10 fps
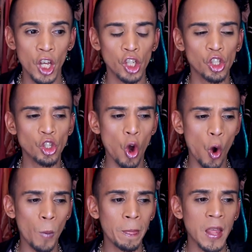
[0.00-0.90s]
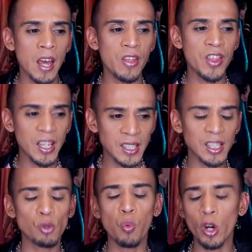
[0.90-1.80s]
So this
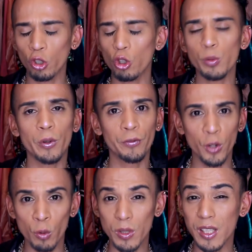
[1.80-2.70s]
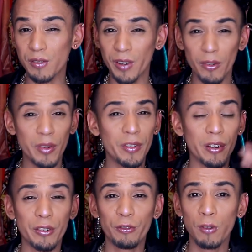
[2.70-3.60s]
is one of those perfumes. It's very,
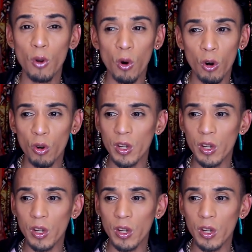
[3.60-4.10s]
very floral.